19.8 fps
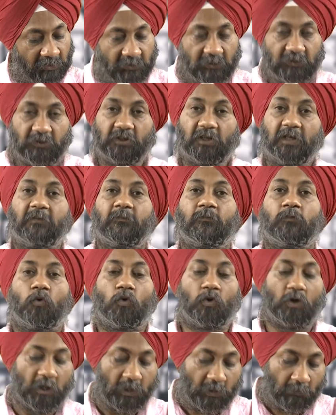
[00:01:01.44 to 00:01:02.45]
the same
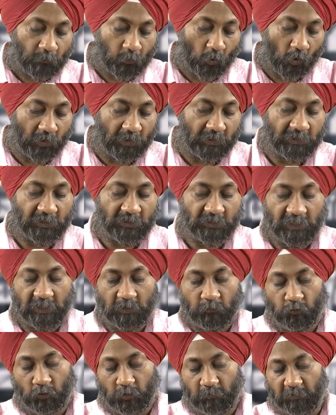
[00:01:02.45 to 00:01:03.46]
book Product Design
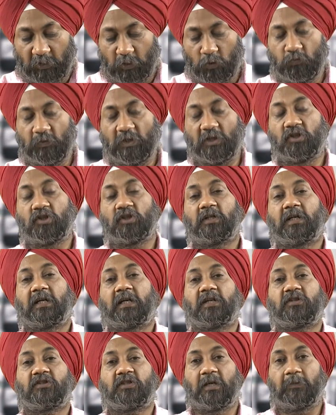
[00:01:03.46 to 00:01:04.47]
for Manufacture and
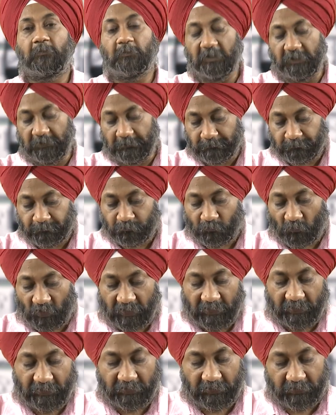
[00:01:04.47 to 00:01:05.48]
Assembly
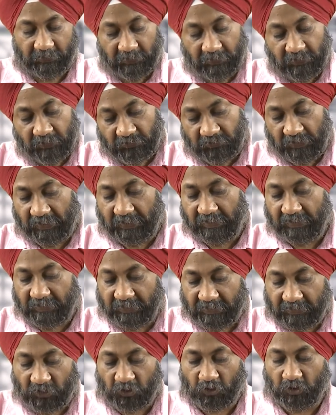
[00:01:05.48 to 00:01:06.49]
and second
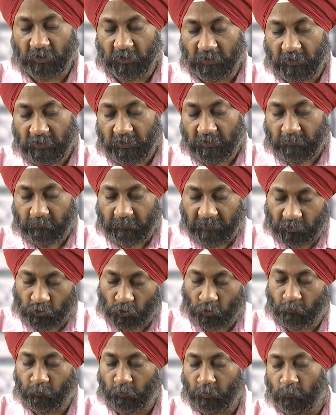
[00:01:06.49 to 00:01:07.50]
edition by
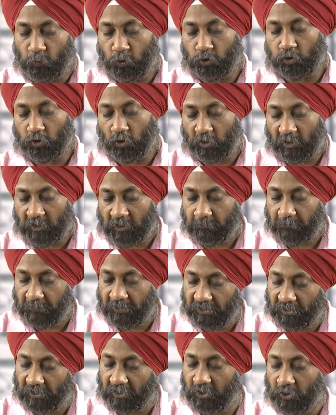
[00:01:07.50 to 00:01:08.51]
Geoffrey Boothroyd,
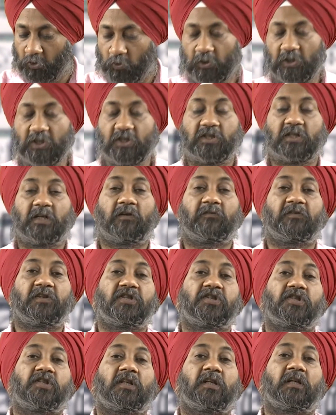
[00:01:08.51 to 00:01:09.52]
Peter Dewhurst and
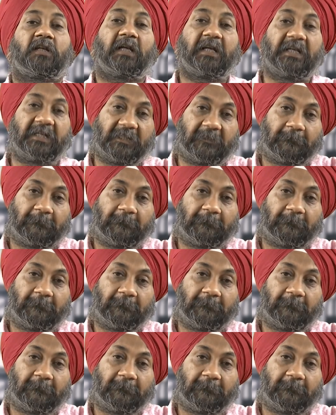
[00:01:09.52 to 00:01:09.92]
Winston Knight.